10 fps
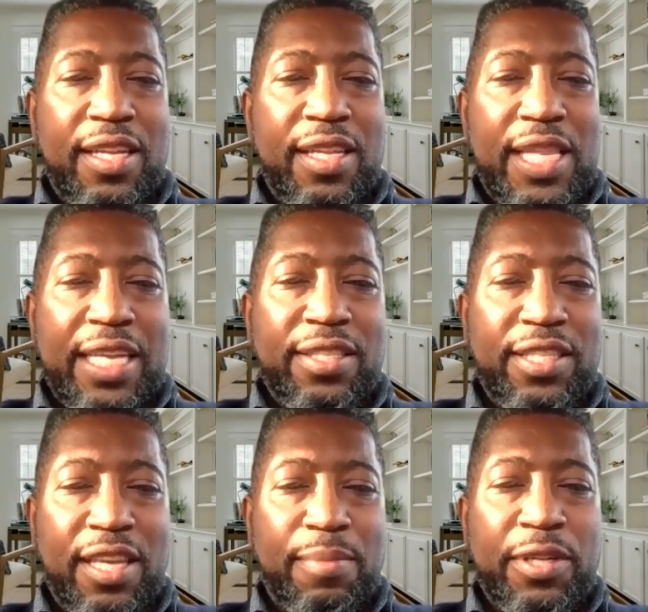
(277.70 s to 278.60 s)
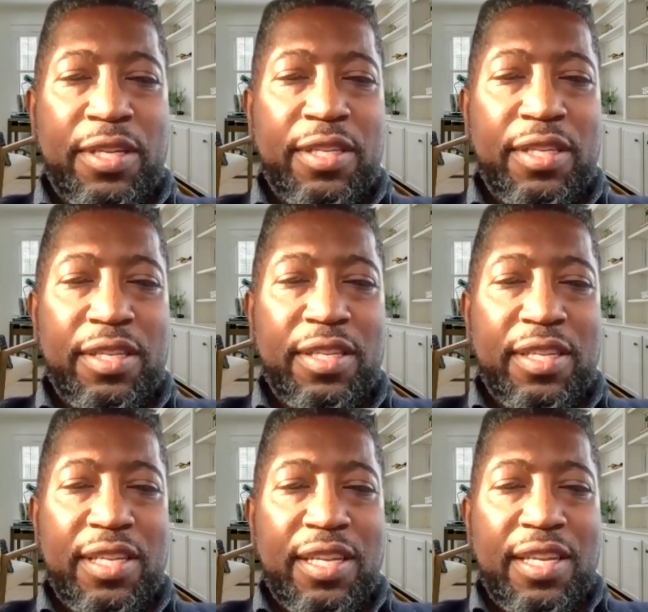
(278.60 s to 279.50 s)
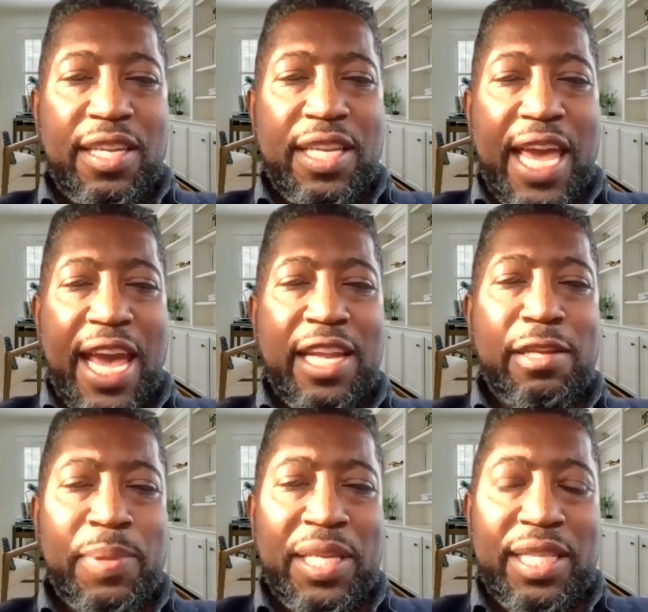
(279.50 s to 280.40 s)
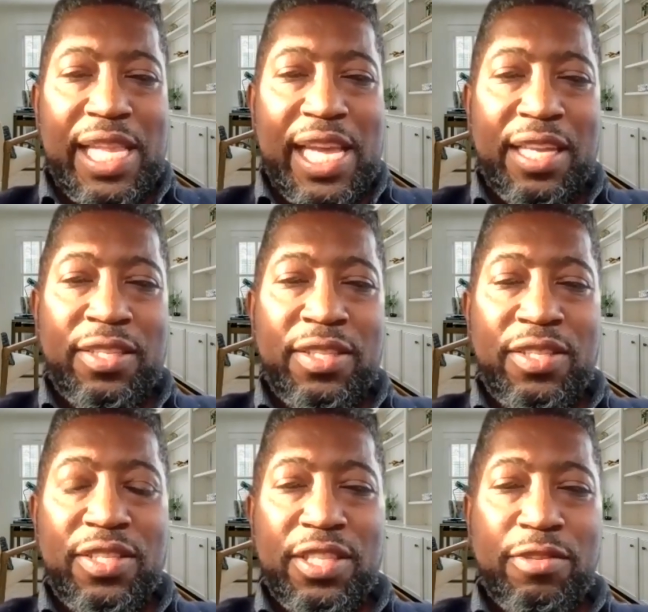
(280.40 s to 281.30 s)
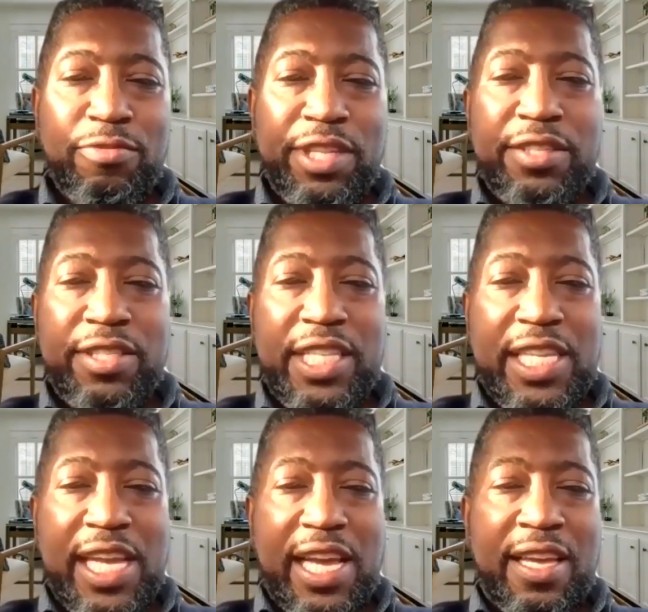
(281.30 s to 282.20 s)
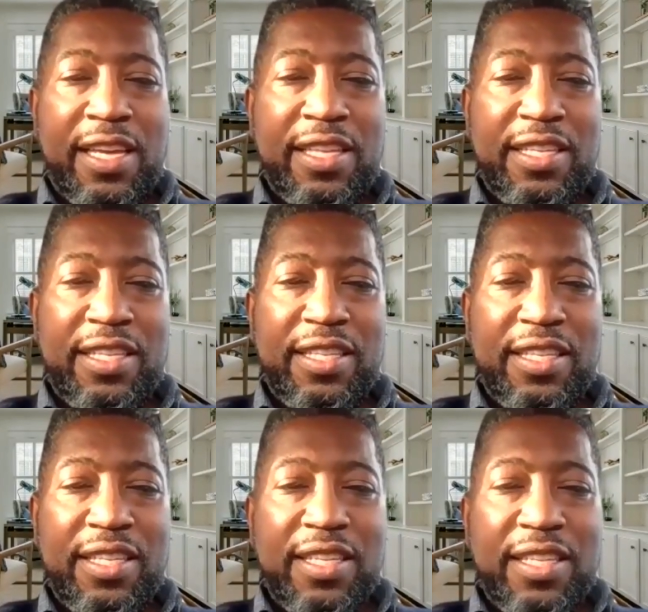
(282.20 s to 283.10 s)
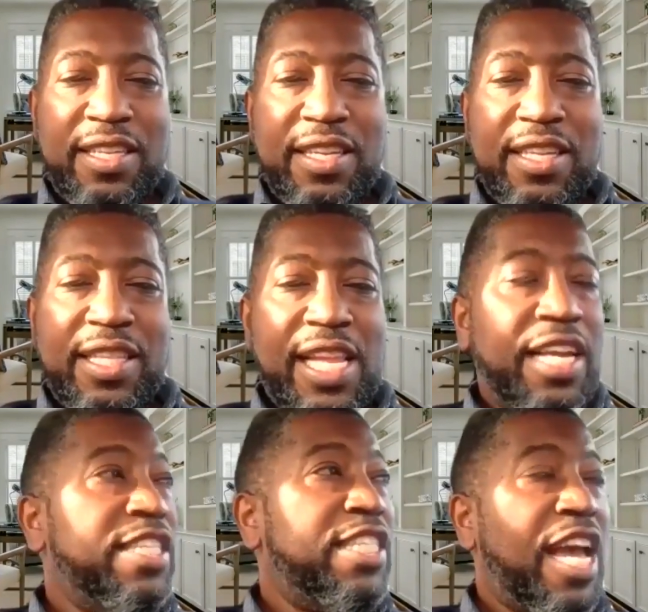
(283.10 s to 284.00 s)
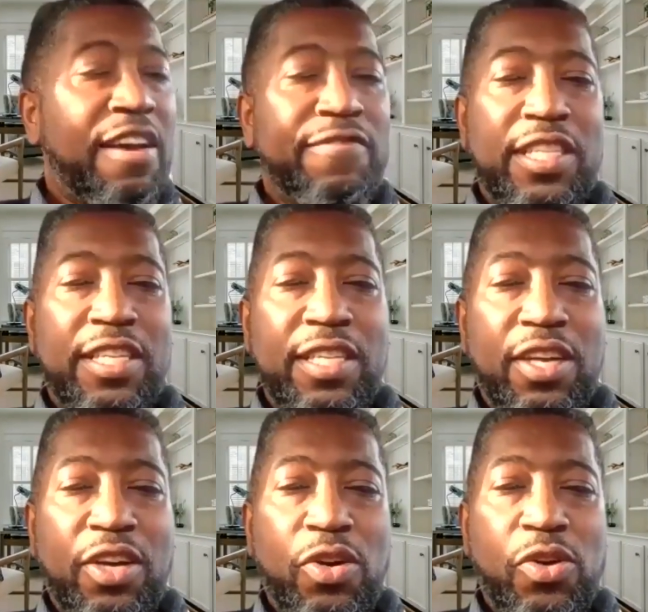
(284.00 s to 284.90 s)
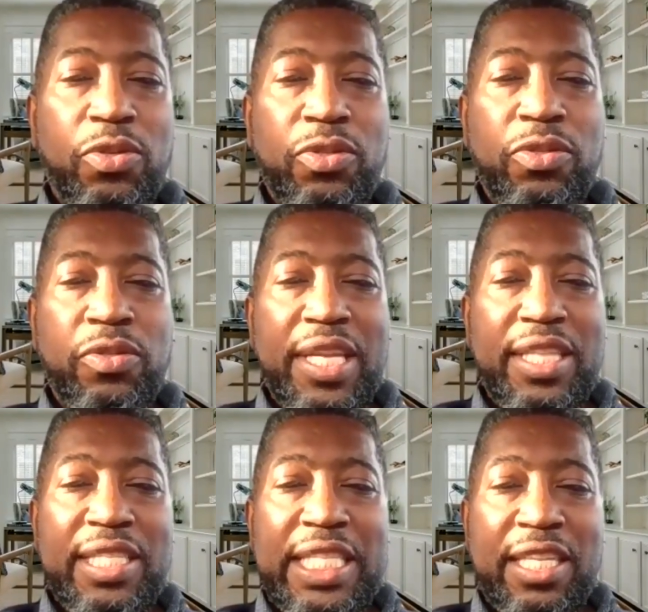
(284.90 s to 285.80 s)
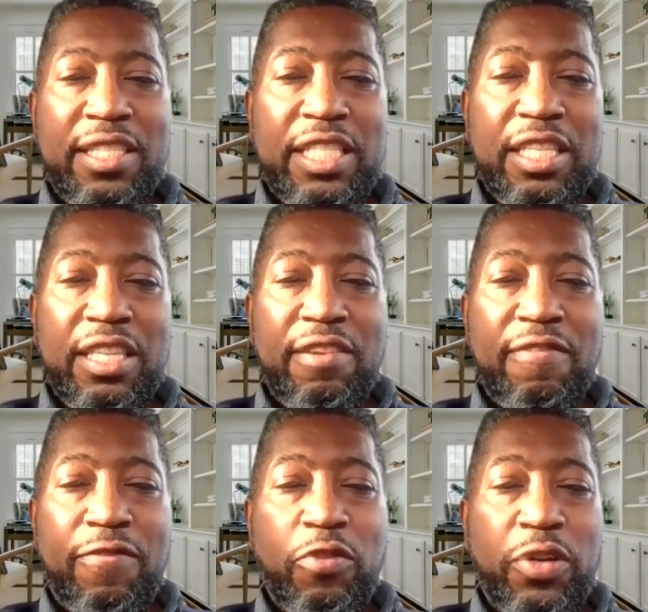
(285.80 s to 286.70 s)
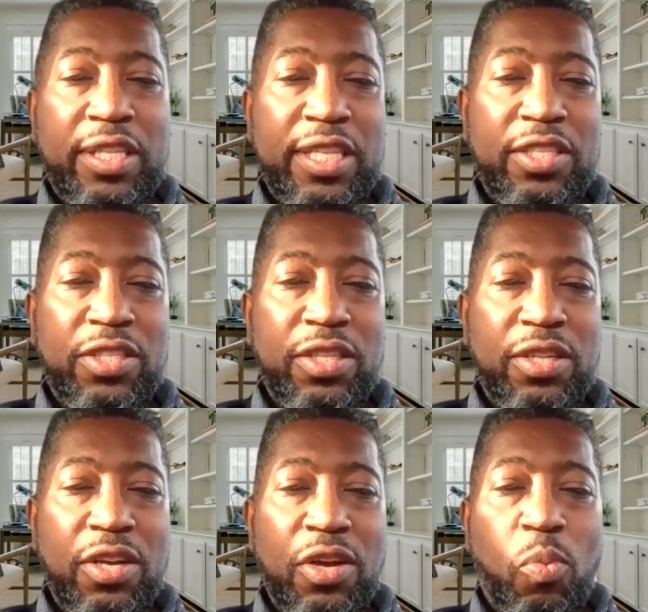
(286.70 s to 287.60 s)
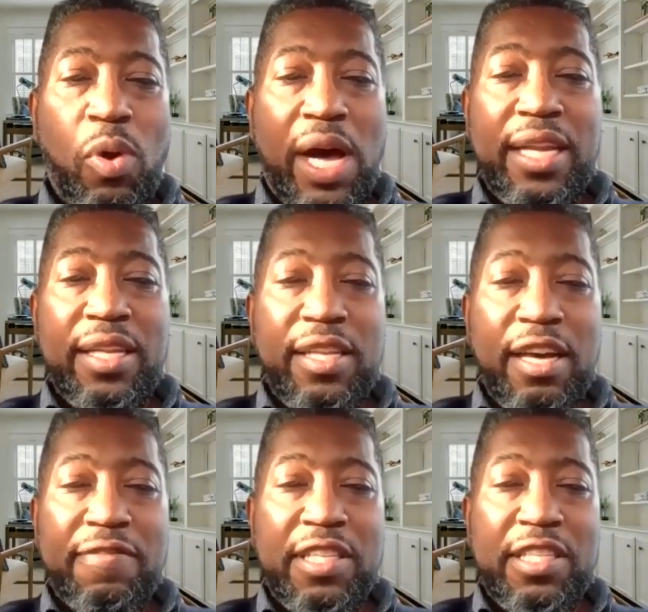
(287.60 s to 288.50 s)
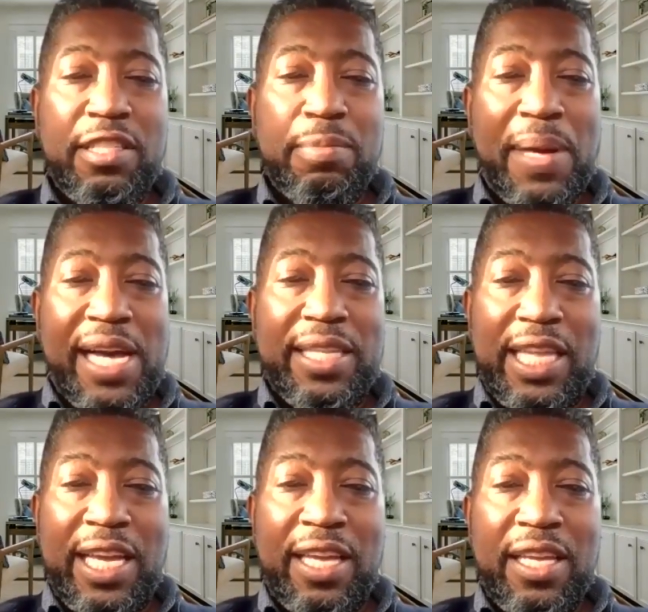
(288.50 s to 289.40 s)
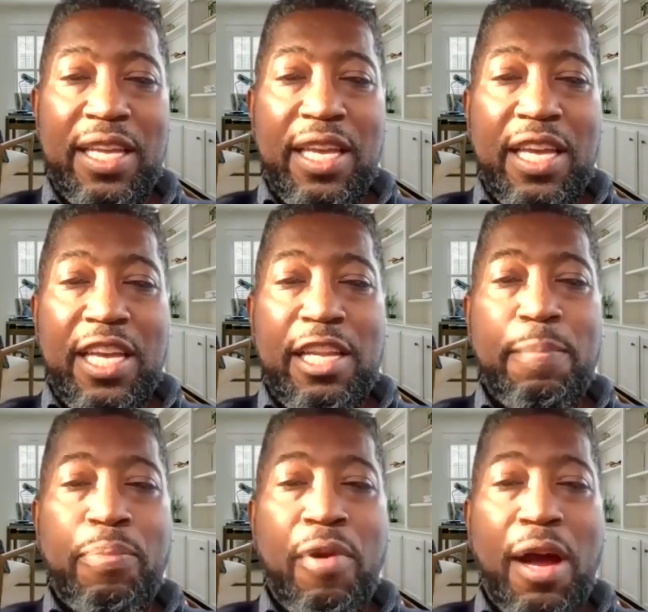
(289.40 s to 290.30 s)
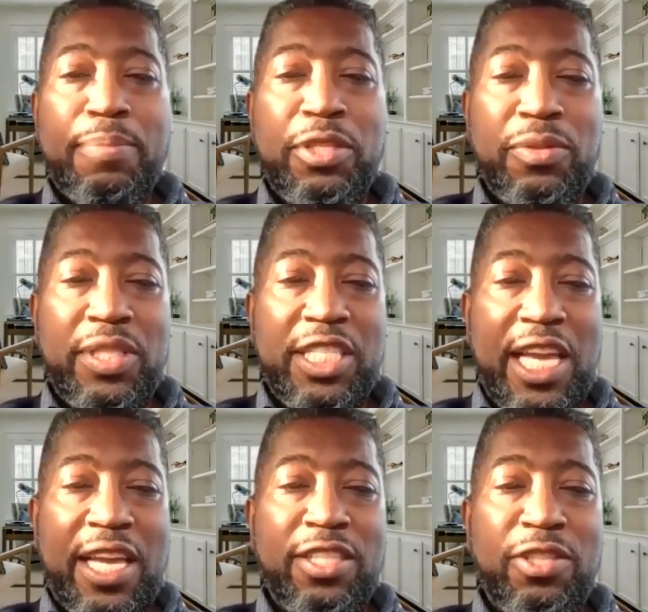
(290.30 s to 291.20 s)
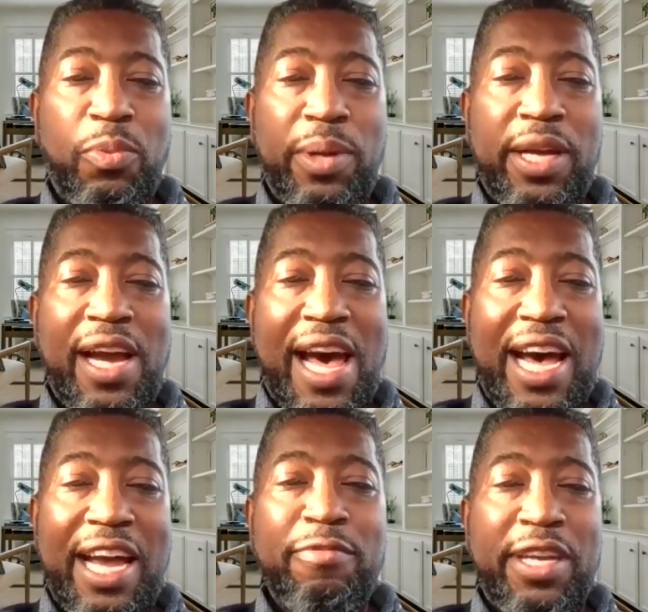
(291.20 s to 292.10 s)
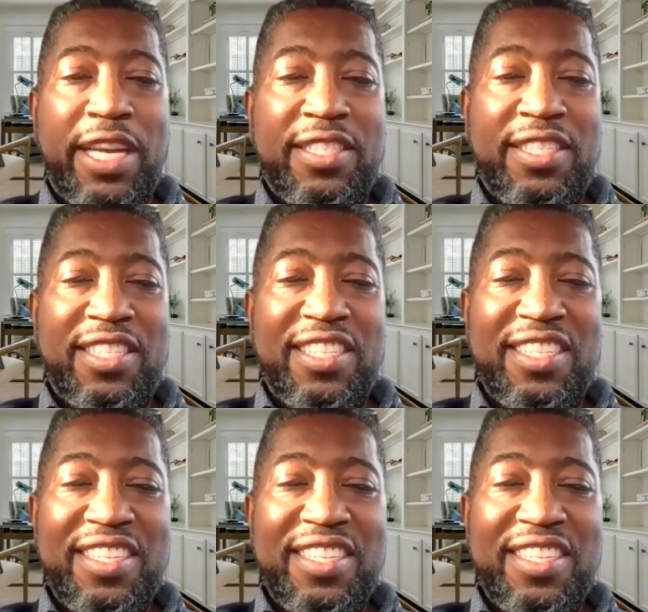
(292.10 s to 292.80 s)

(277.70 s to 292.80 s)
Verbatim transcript: Late summer, canopy lanes greener today. Light shafting a hole in dense foliage, wide enough to spotlight an impromptu stage where I rest